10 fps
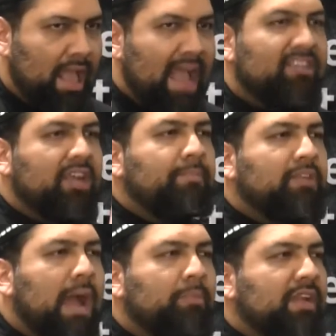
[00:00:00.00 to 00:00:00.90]
And
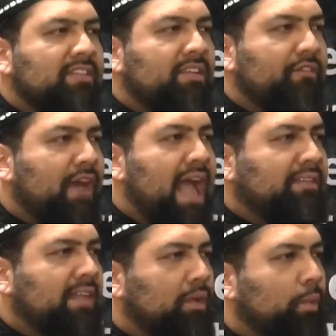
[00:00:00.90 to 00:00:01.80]
sometimes it's the
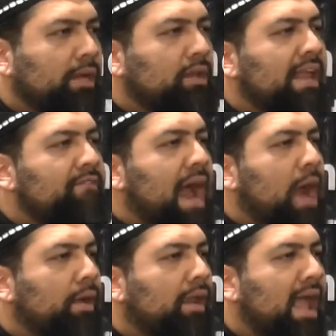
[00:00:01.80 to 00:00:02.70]
fact that we live
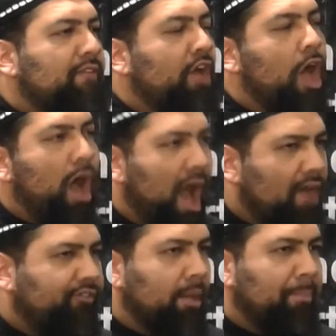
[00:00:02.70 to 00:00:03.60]
our life
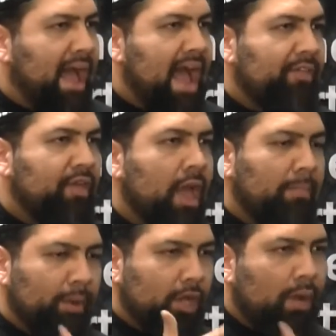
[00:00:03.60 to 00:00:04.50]
off the path,
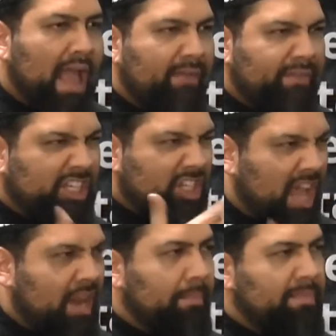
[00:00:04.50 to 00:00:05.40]
but we don't have this
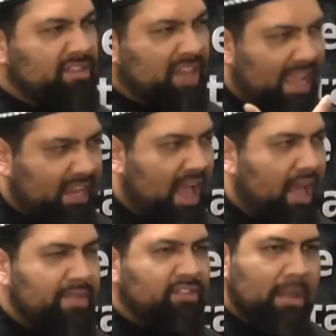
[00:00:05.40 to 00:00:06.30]
sharam, this
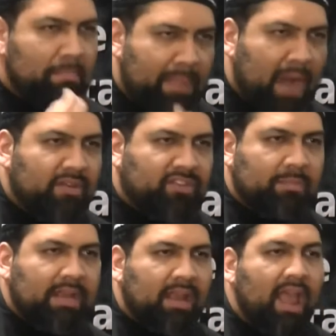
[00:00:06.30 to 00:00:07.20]
haya, this
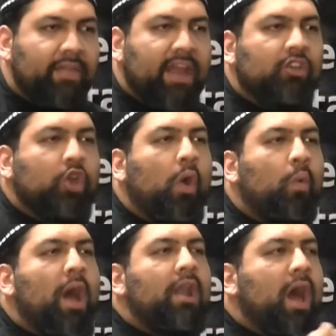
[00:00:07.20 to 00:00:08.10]
embarrassment that I
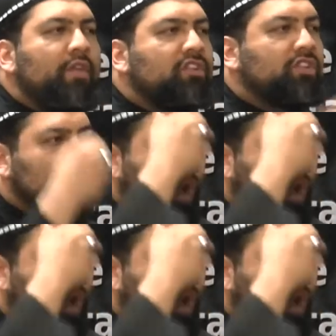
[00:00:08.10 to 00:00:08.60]
don't want others to